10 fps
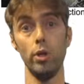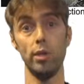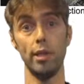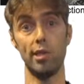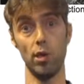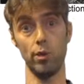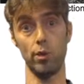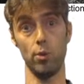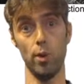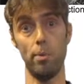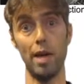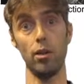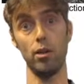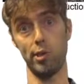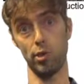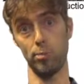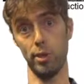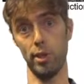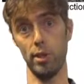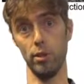Wood is also a biological
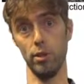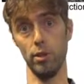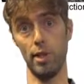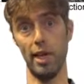material.